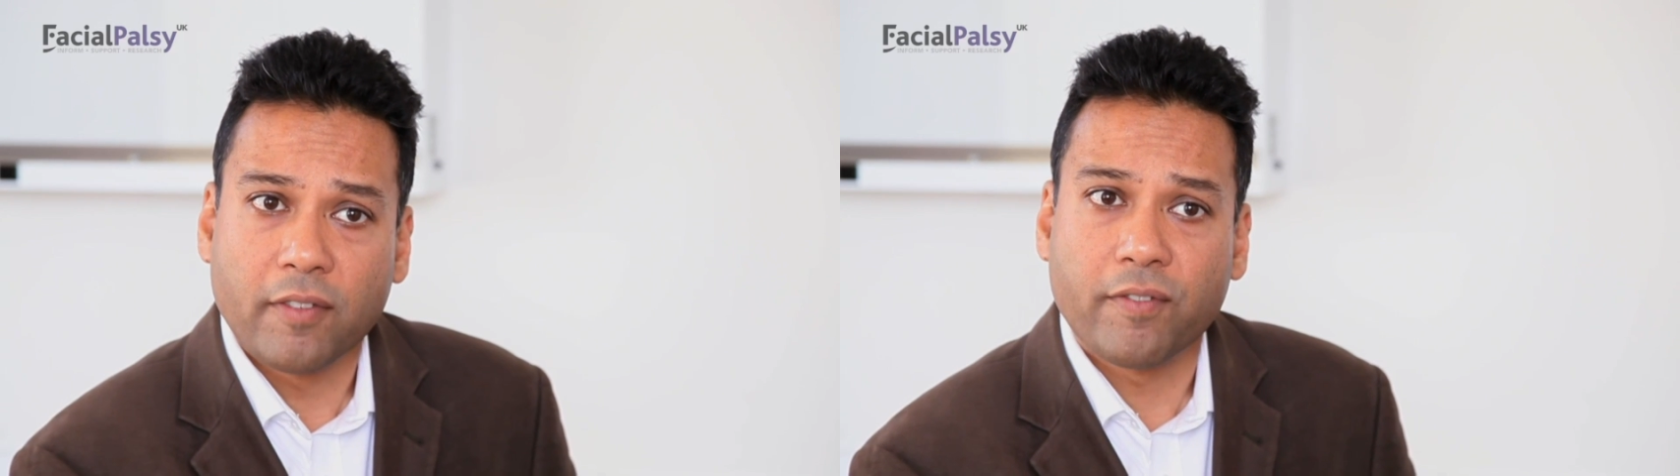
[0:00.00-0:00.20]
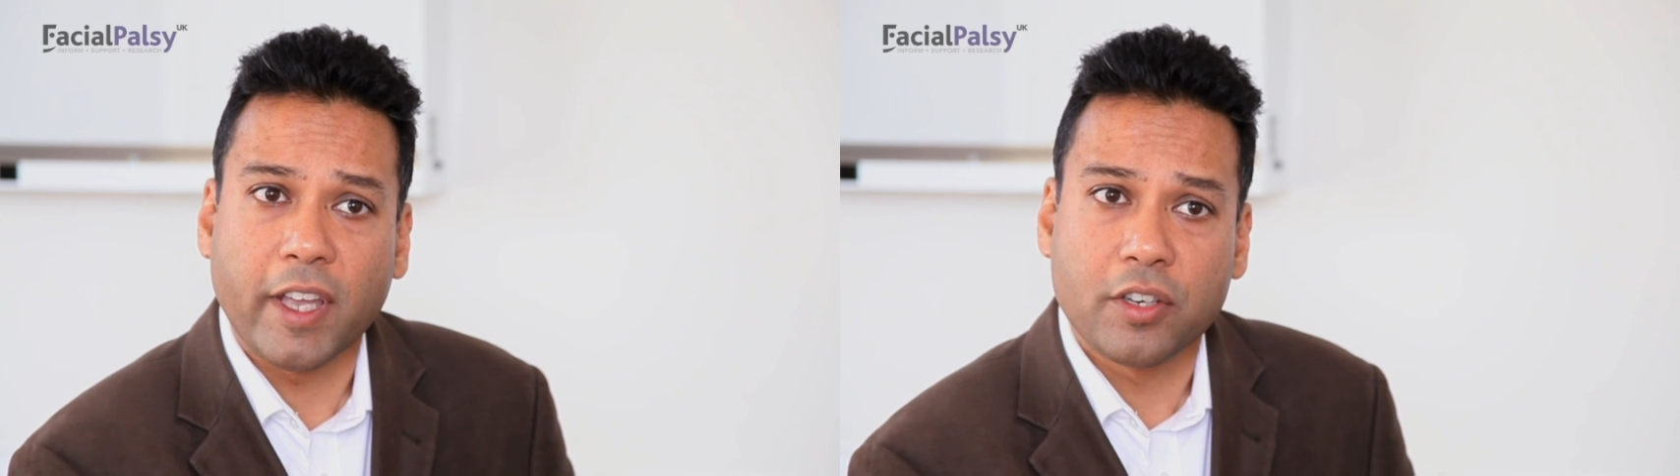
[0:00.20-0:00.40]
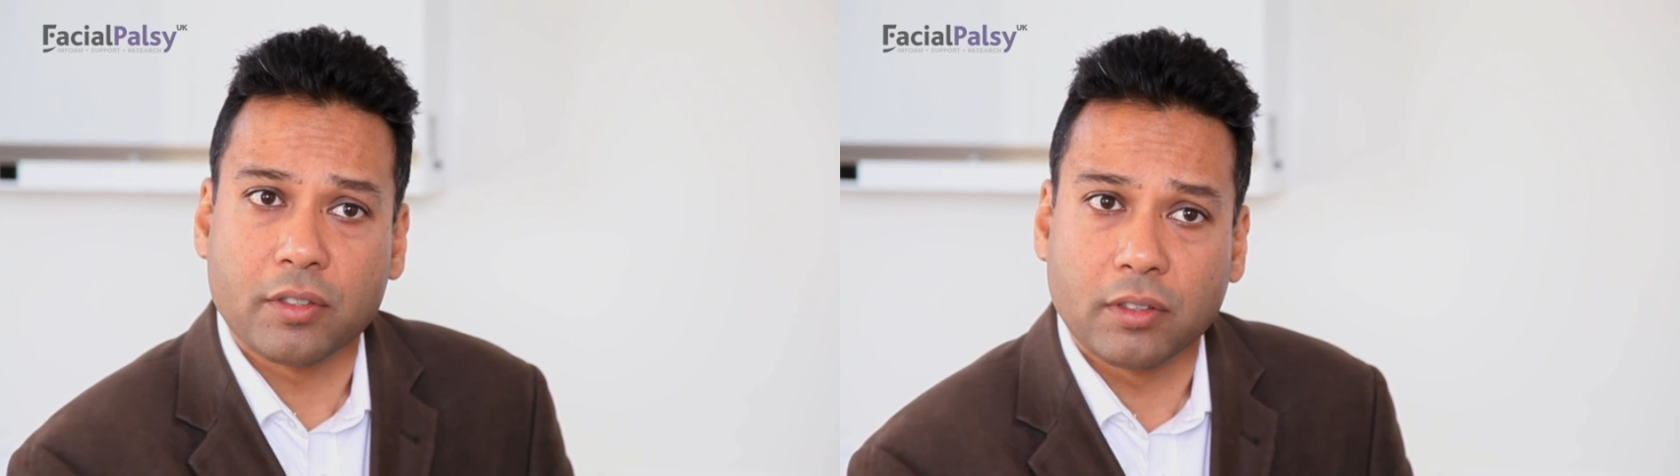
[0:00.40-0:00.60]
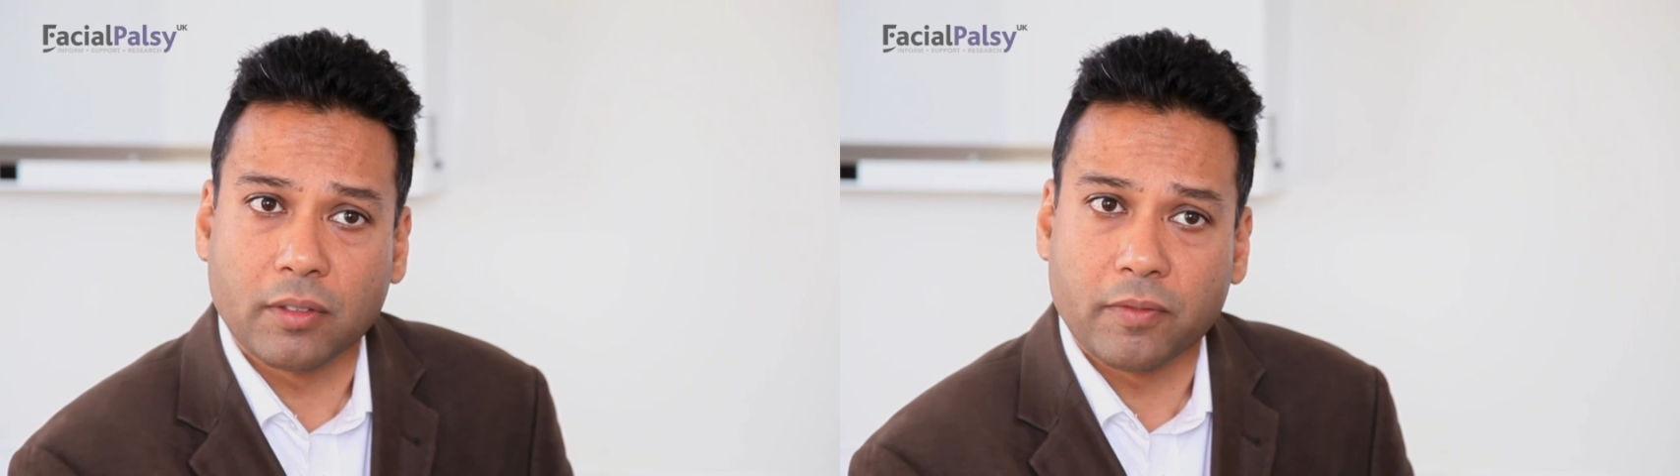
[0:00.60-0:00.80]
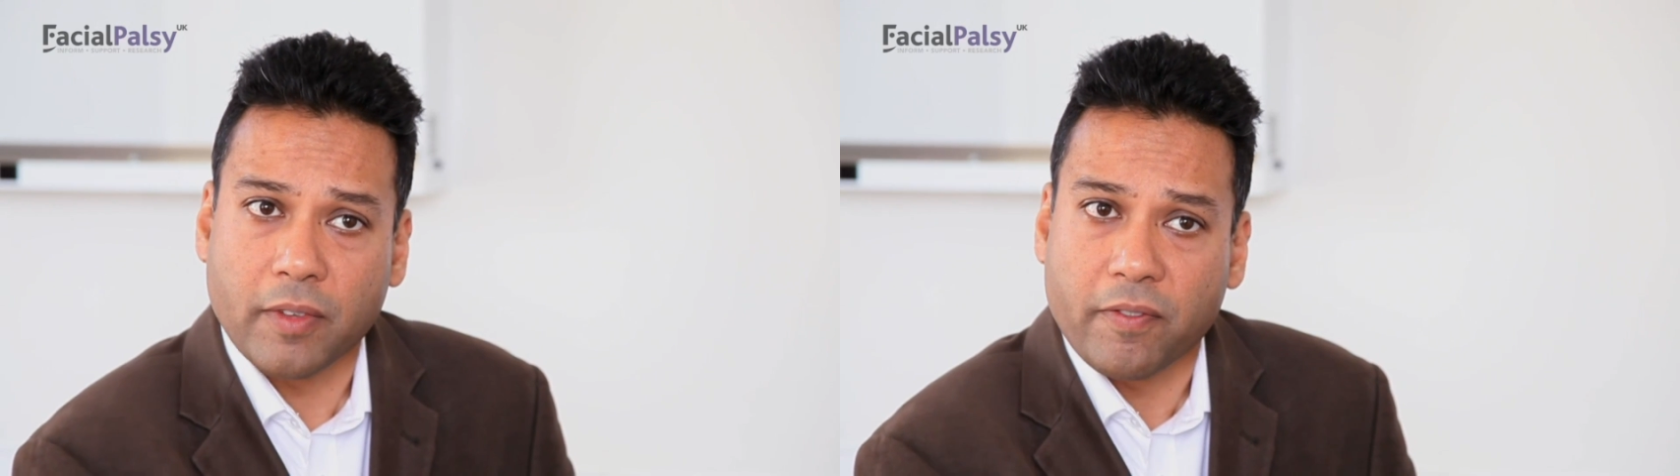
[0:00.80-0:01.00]

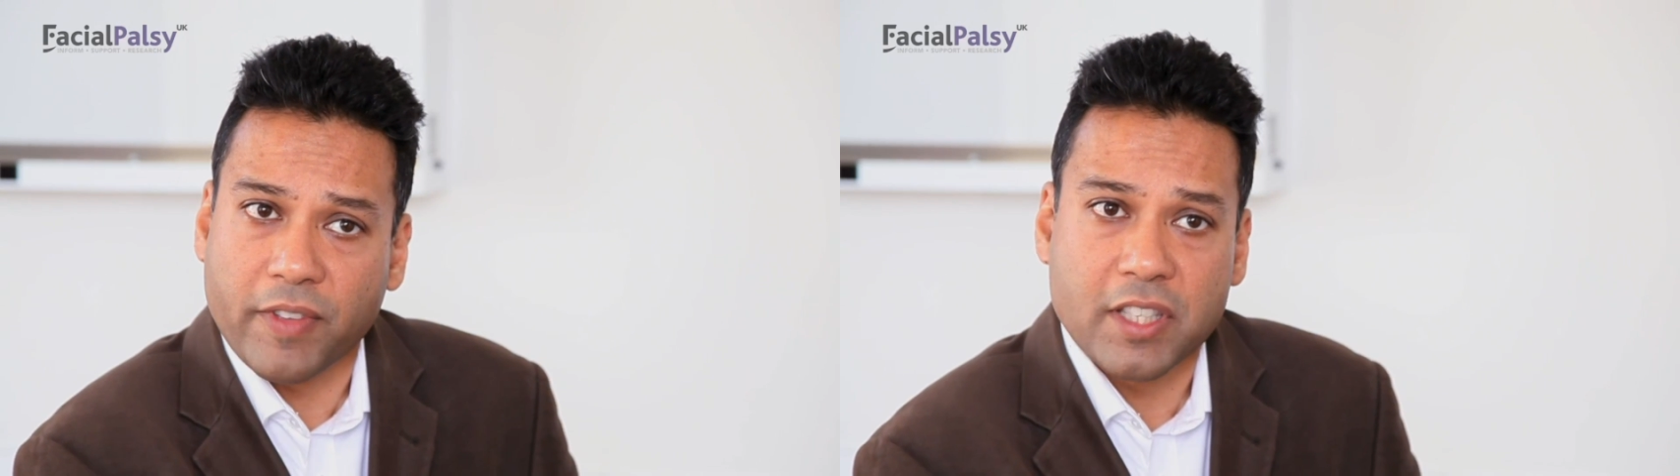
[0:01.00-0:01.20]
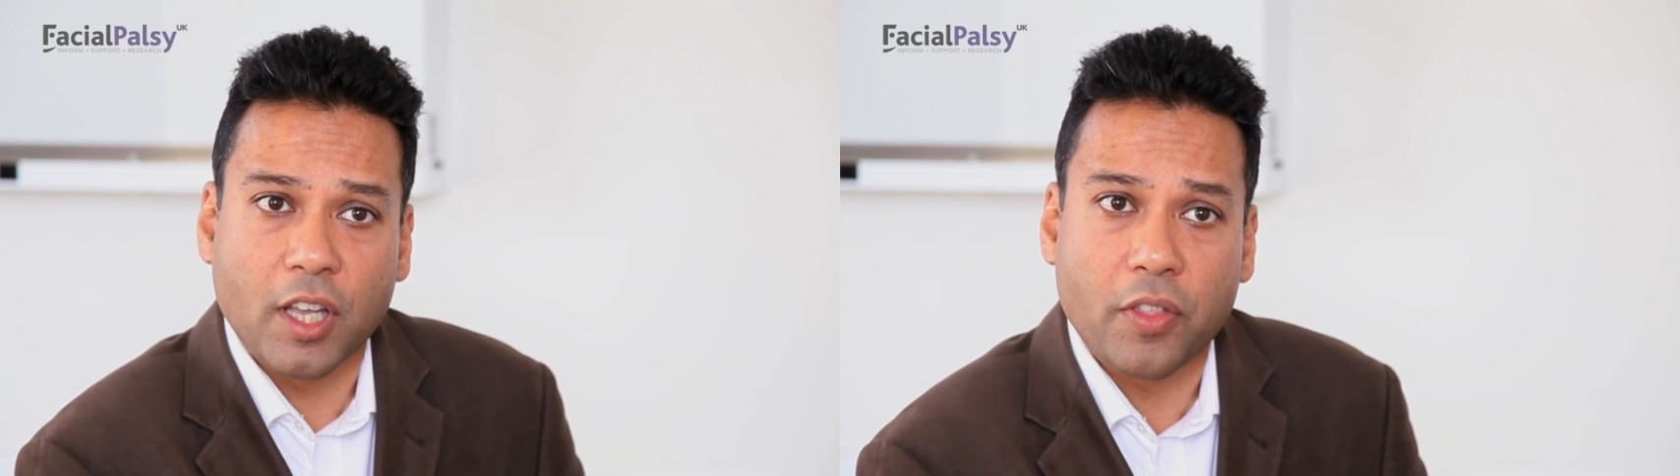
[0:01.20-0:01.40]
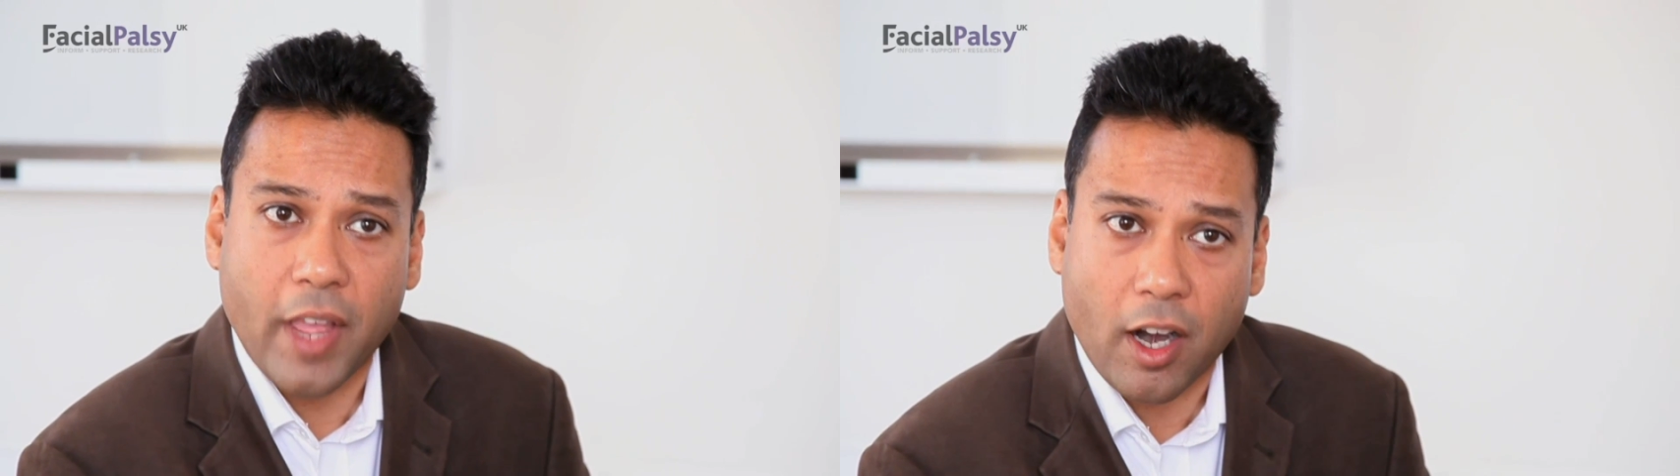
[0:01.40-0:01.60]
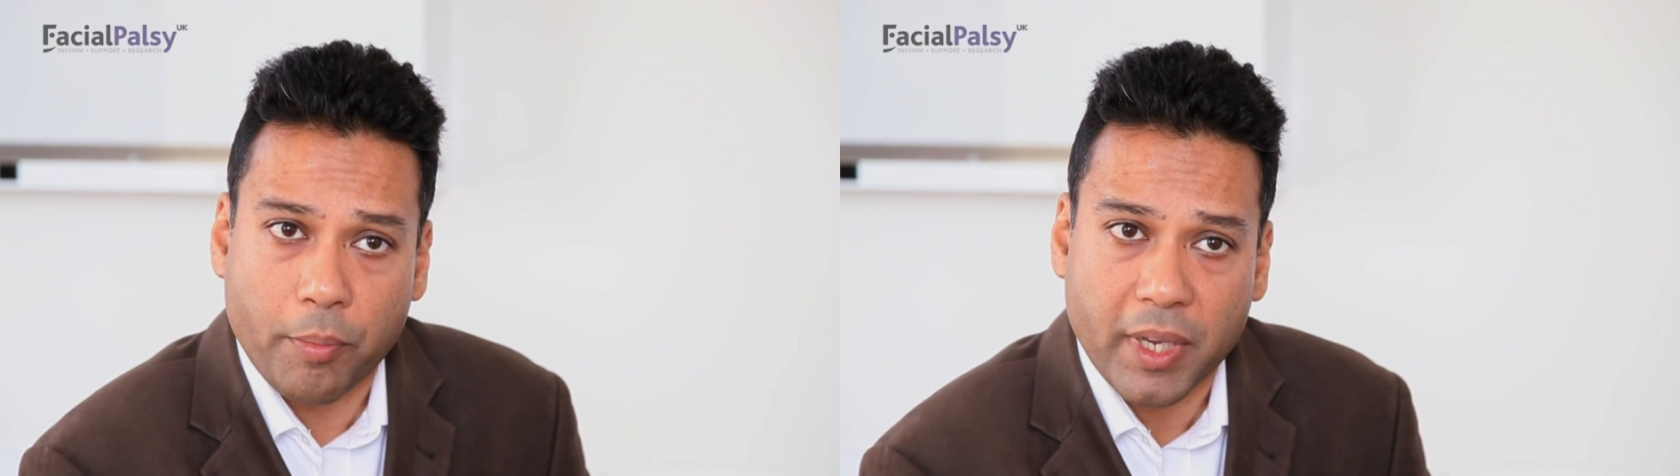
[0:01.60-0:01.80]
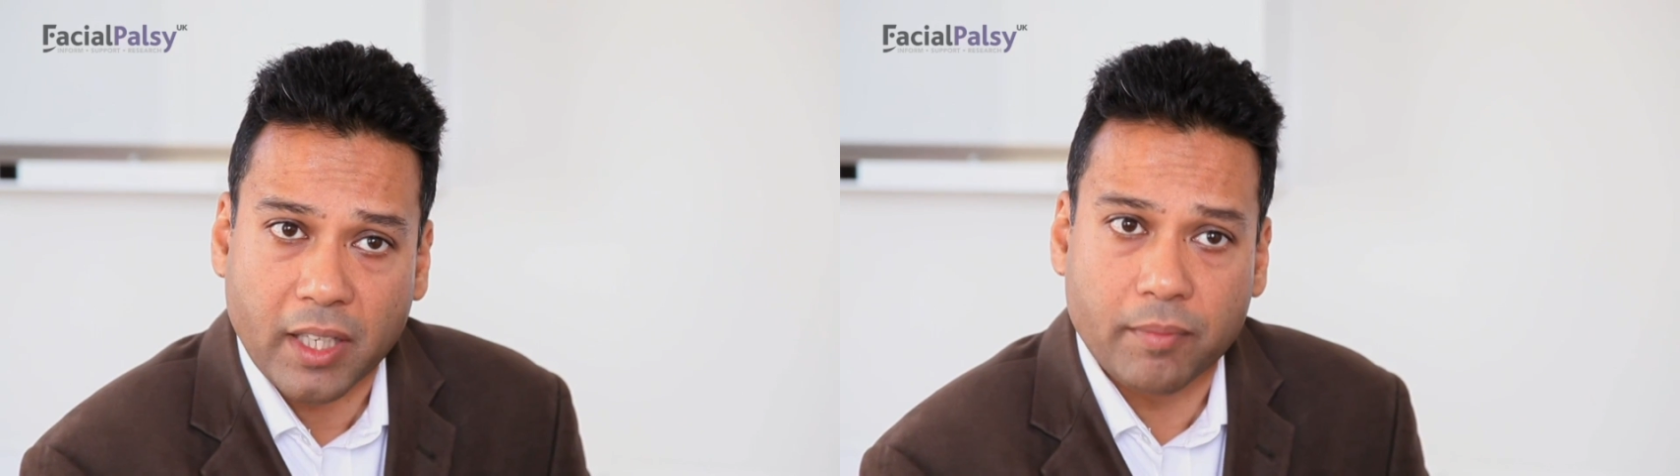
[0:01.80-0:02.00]
Facial
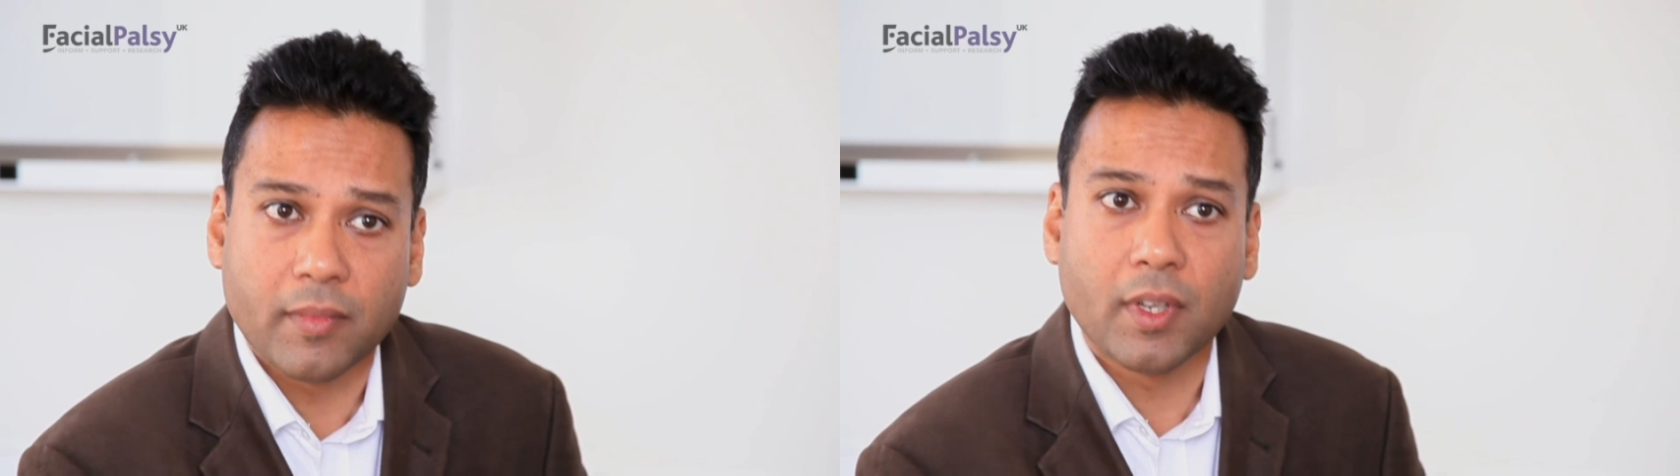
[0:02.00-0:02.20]
physiotherapy,